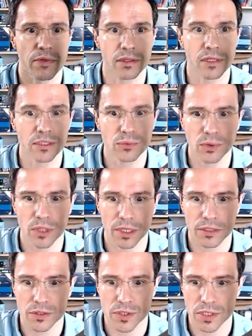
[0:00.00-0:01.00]
that you would like
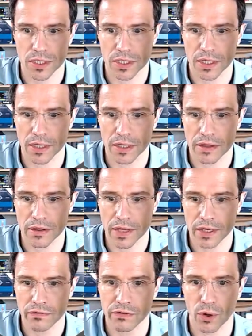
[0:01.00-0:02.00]
to see in
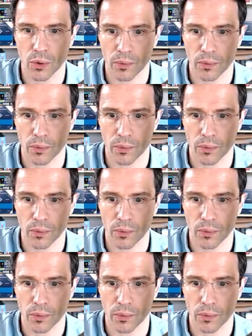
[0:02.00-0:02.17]
that flow.